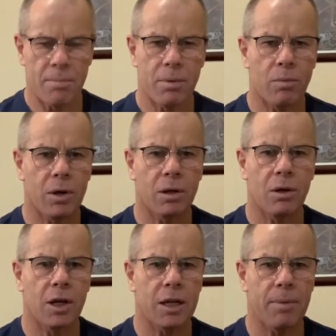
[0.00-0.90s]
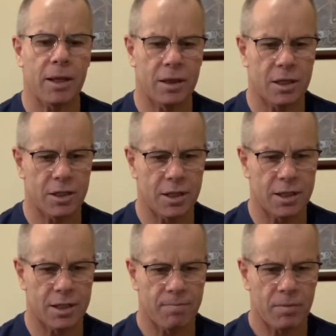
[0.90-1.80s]
But what I like about this
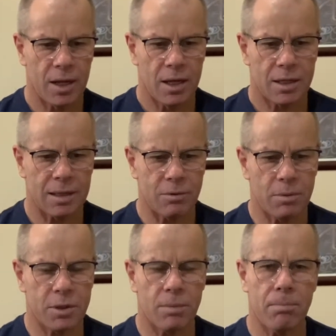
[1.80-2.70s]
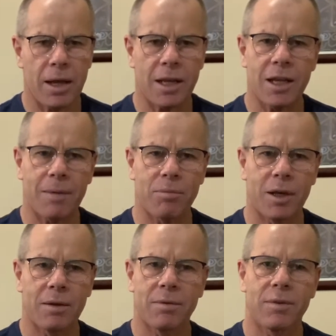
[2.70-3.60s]
is sometimes making up the